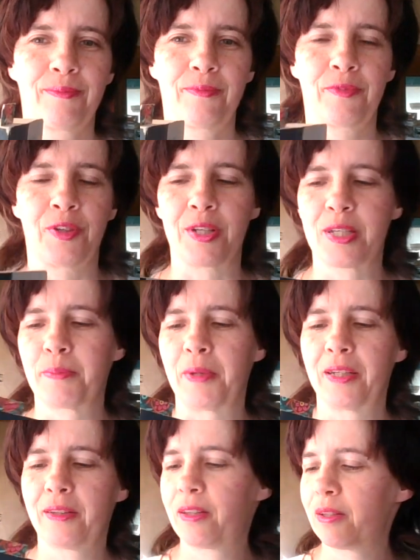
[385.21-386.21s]
for this
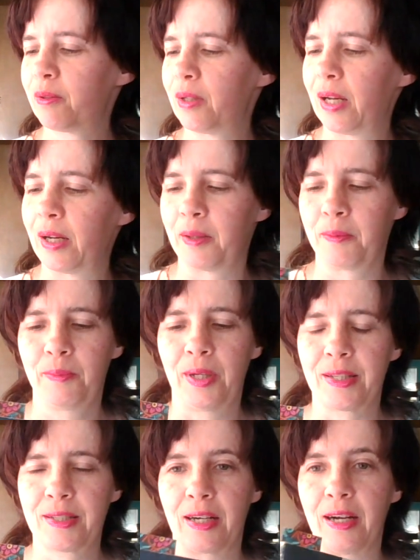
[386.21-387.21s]
month, but
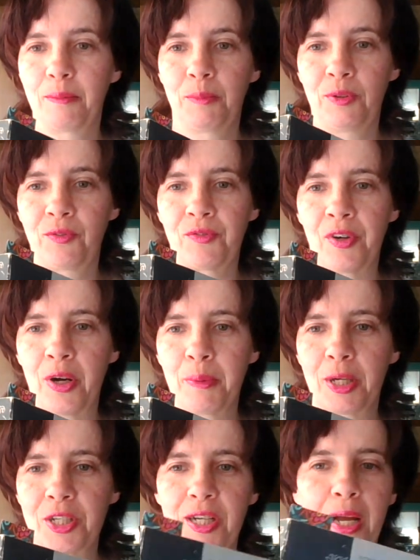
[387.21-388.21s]
it's not moved very
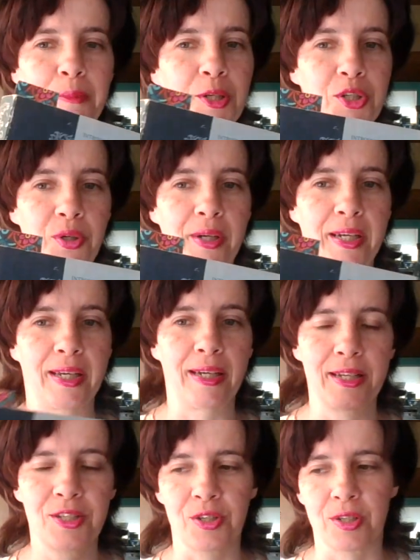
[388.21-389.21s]
much. I'm enjoying
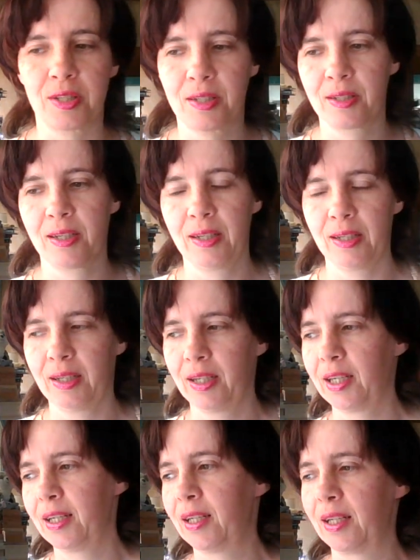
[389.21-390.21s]
it. It's just,
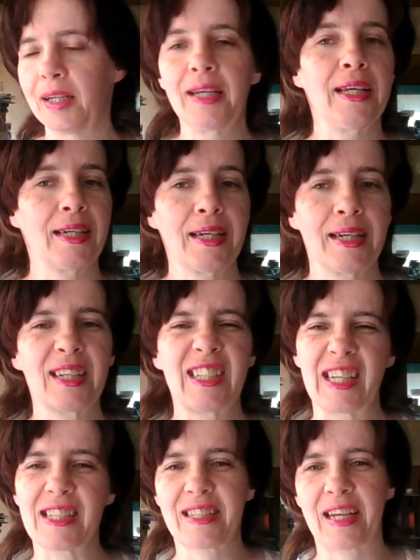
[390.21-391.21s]
it
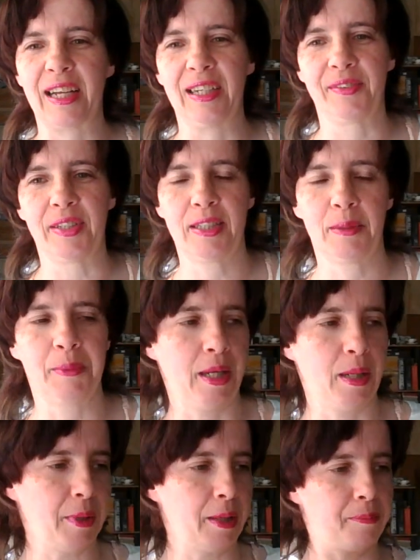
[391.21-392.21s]
does kind of
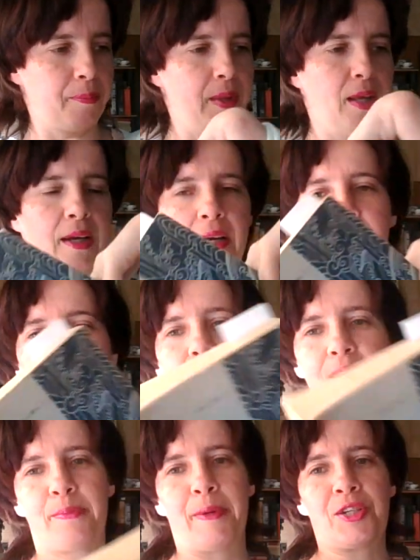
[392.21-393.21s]
intimidate me, and
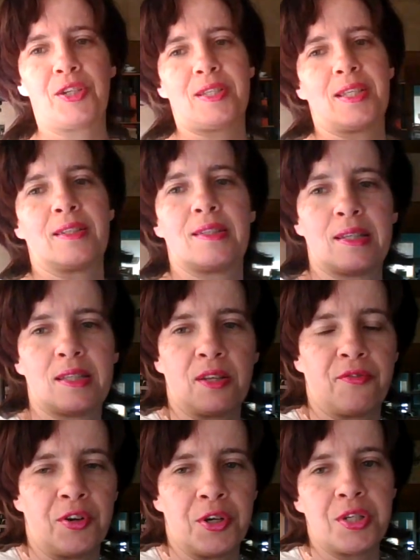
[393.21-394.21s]
especially since it's
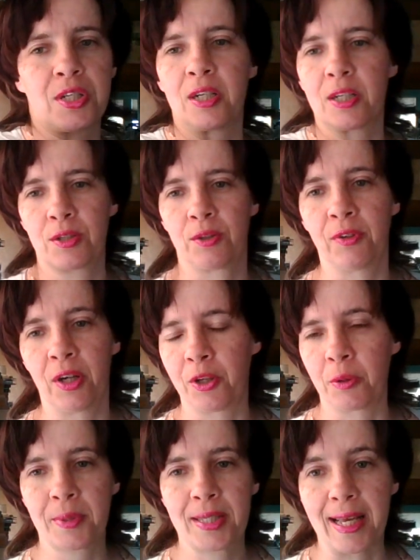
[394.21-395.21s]
the first in a
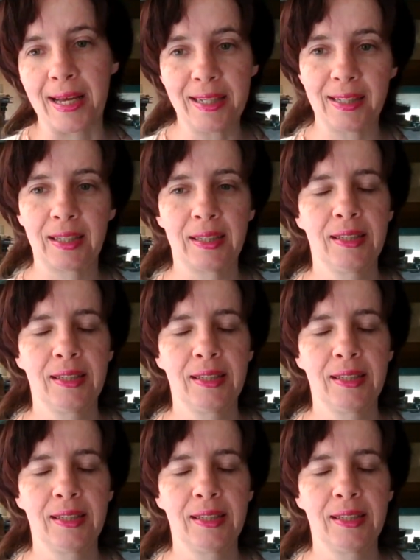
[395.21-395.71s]
2-volume set.